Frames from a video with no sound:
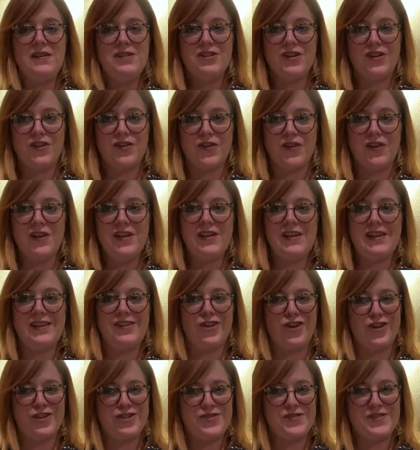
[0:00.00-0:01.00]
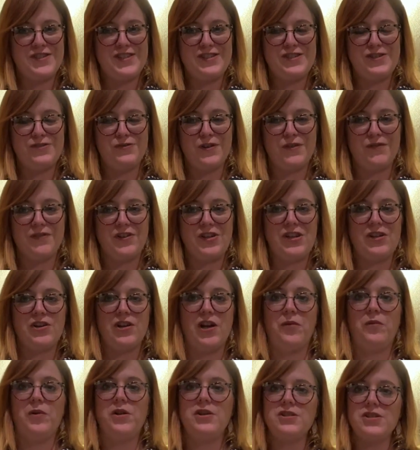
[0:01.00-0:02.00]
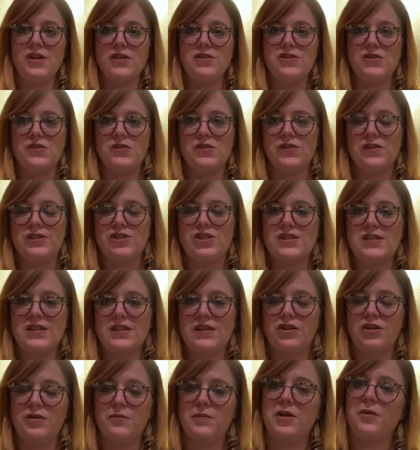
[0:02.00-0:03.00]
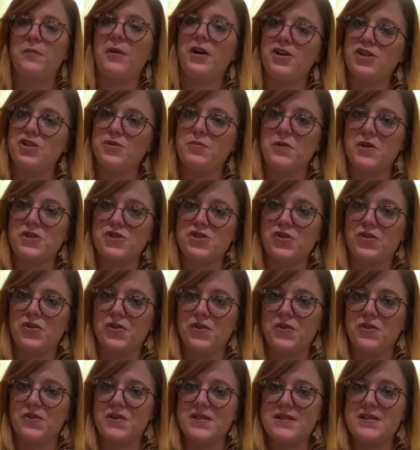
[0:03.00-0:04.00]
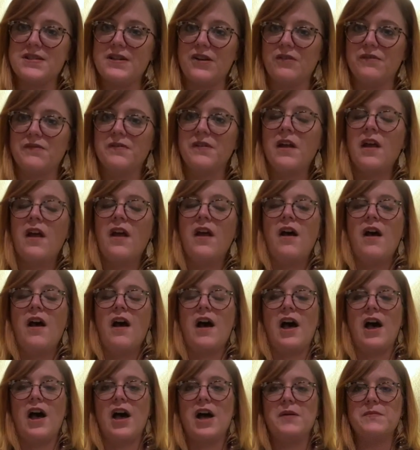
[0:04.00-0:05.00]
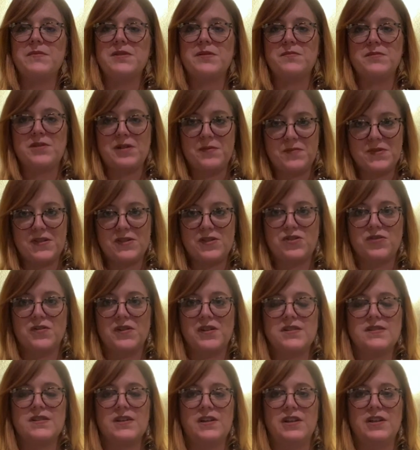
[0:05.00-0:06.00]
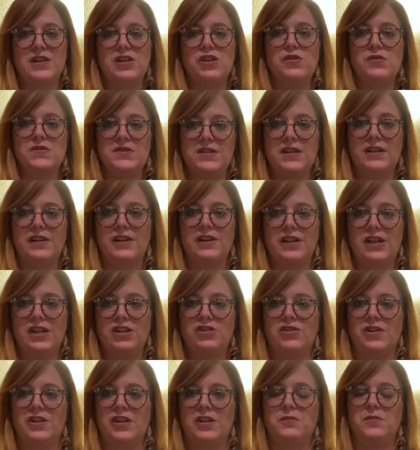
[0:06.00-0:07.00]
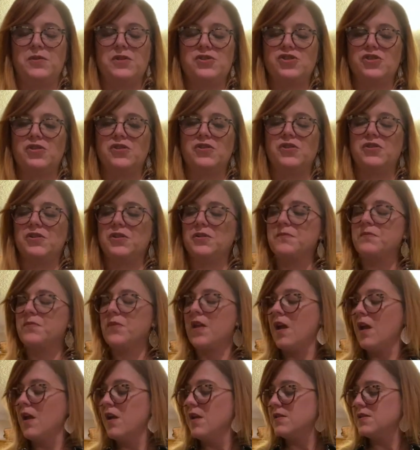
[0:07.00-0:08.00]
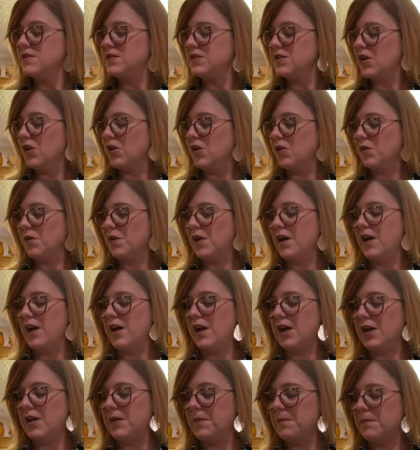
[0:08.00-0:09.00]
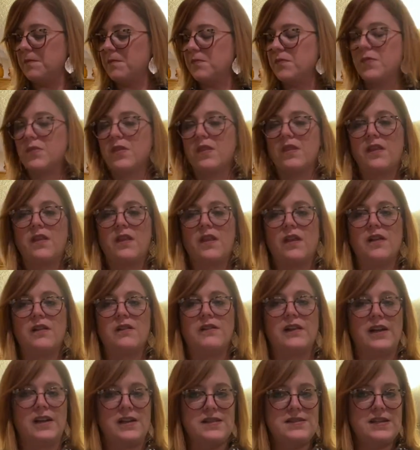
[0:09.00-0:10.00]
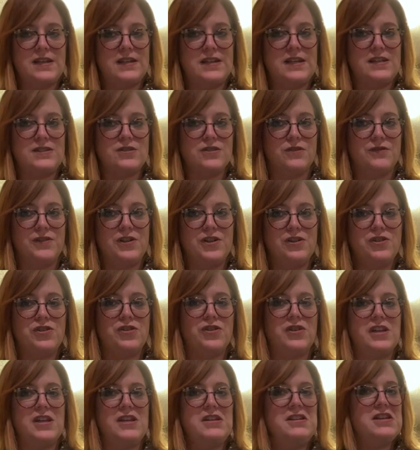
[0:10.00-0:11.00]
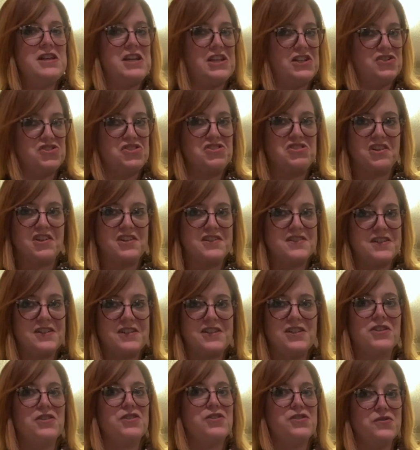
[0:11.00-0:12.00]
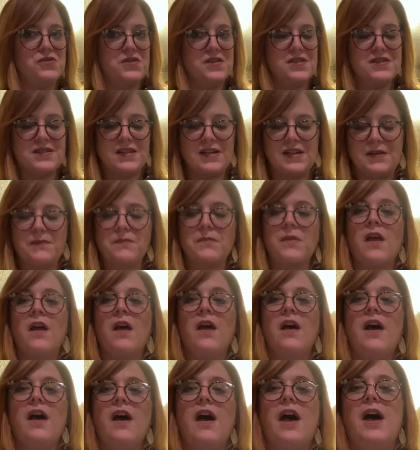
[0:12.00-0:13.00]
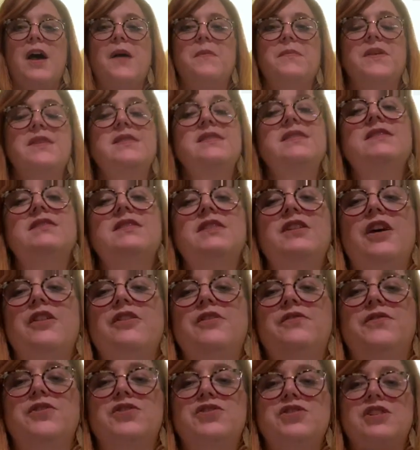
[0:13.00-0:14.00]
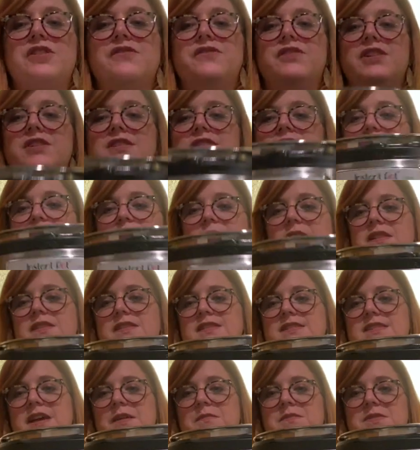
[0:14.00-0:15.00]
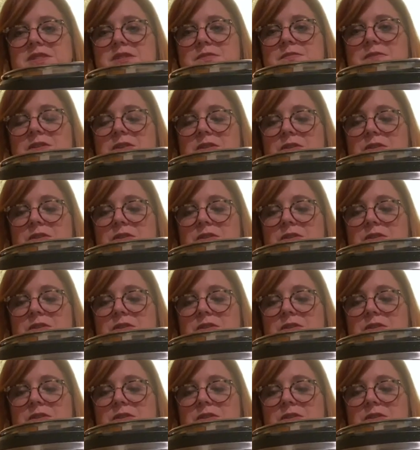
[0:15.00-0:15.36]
to cook in R2D2 over here, I want to talk to you just a little bit about your pressure cooker itself. Some tips and tricks on using an electronic pressure cooker. So like I said, he's over here cooking. He's just going to sit here and do his thing. This is another version of an Instant Pot. This happens to be the